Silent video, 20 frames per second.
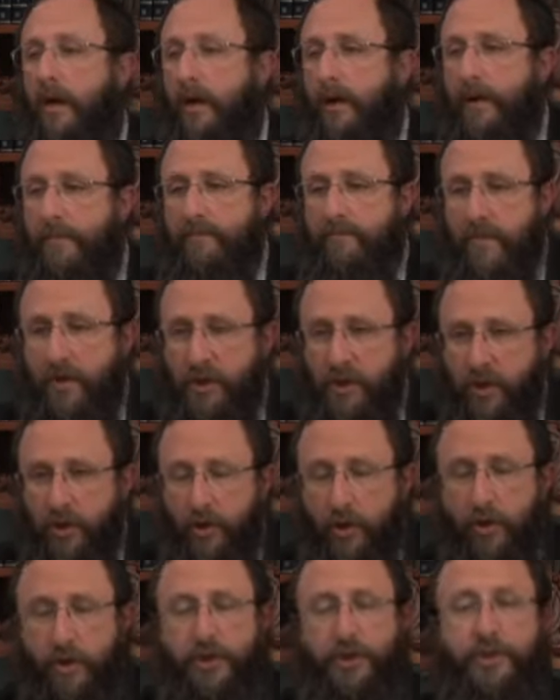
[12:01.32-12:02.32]
on a much
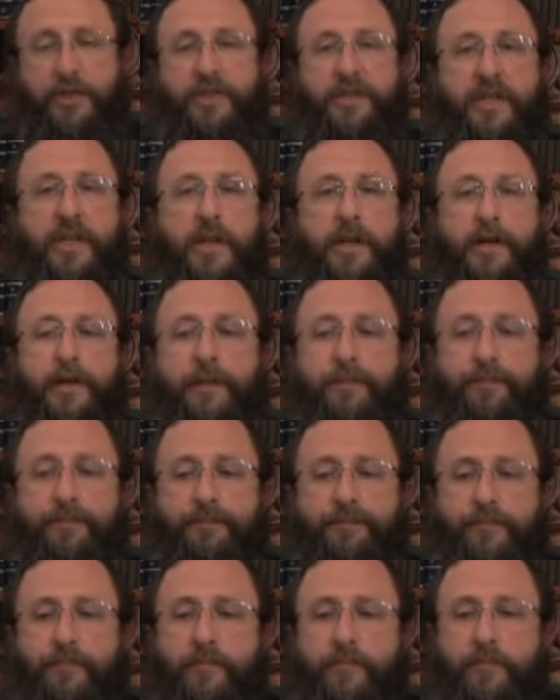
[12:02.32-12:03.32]
larger scale.
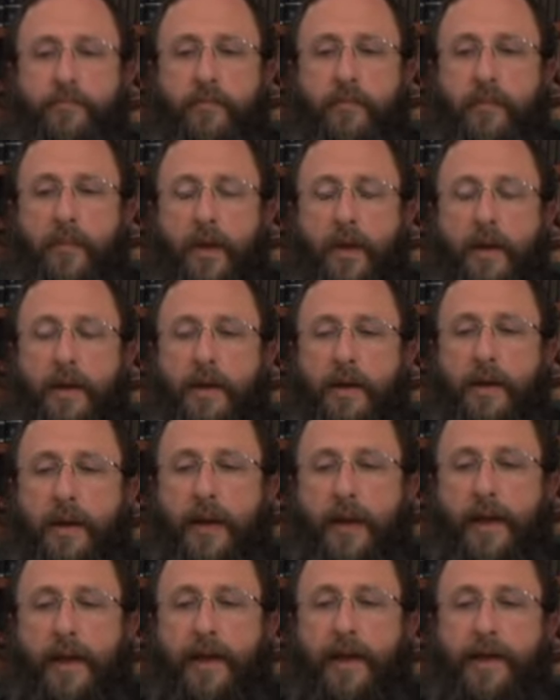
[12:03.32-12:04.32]

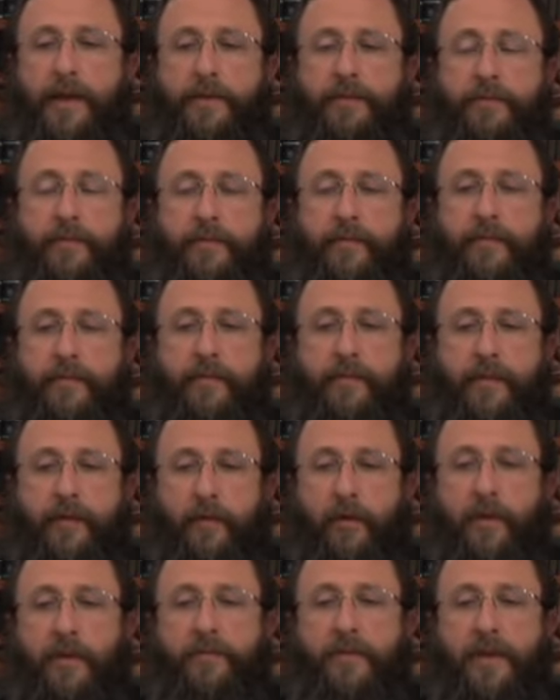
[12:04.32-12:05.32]
And
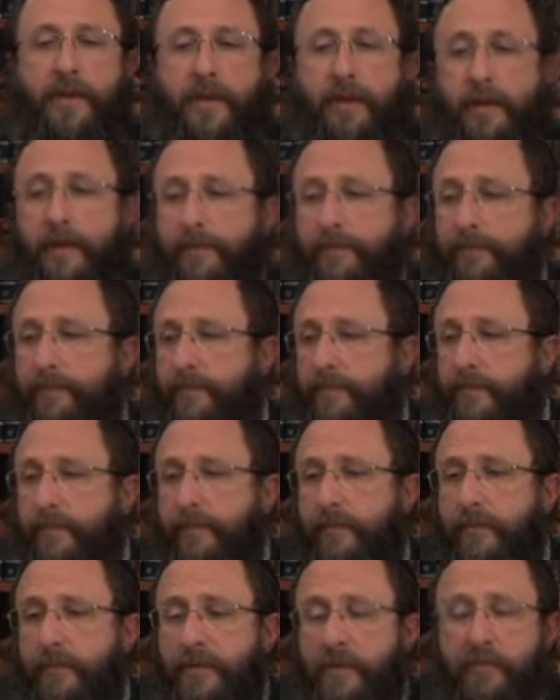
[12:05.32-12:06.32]
there are many
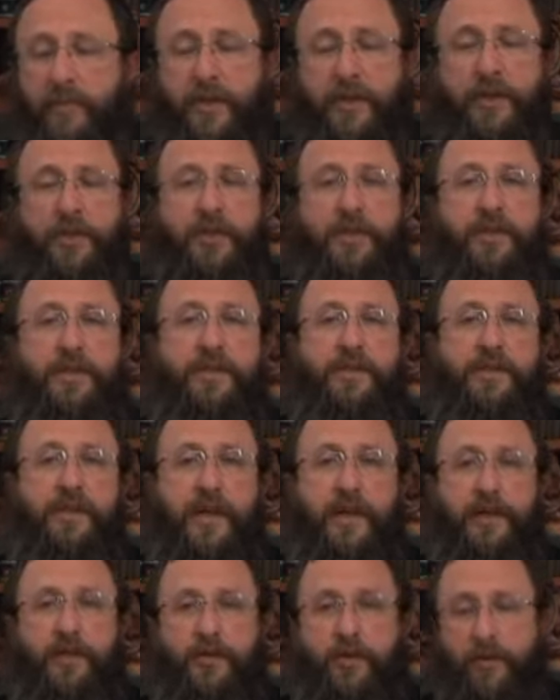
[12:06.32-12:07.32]
depictions
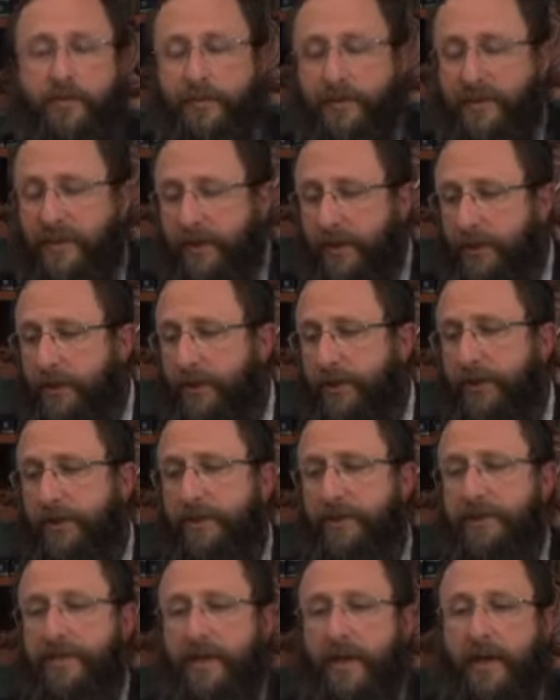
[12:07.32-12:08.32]
and
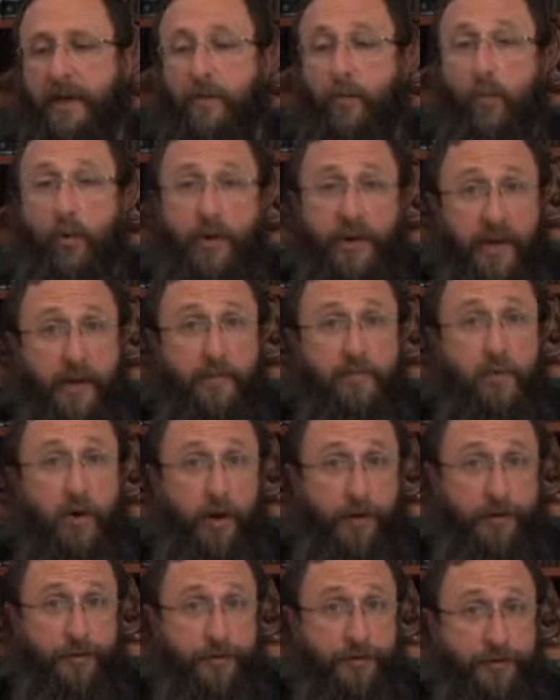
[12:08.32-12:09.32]
interpretations and working
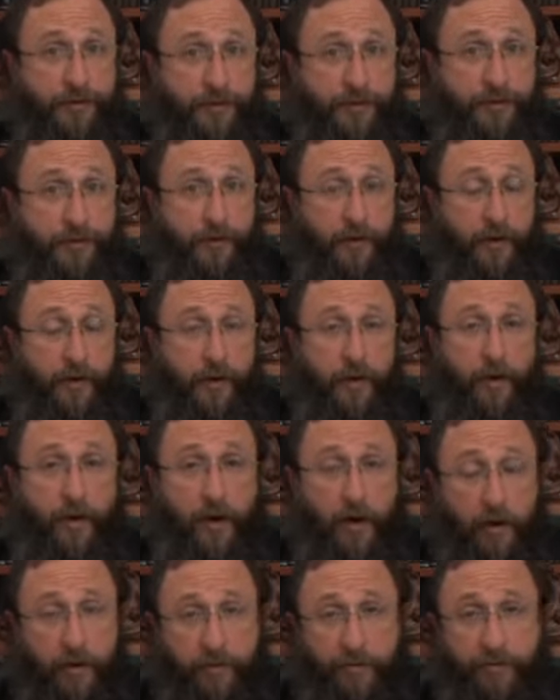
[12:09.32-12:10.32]
models
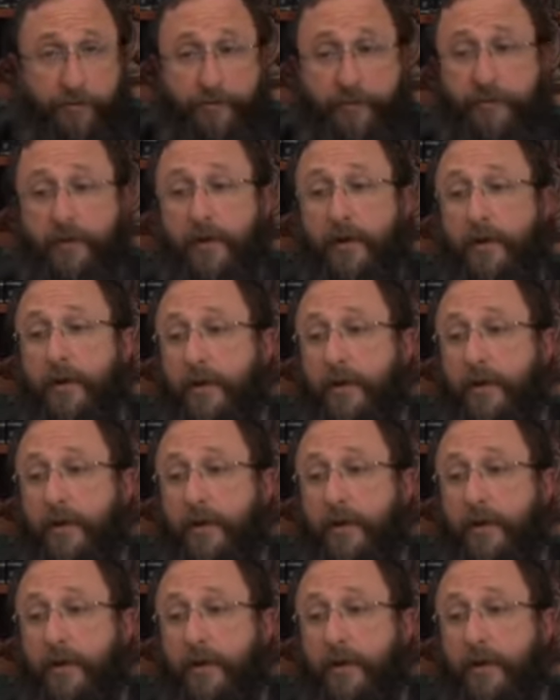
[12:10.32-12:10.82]
of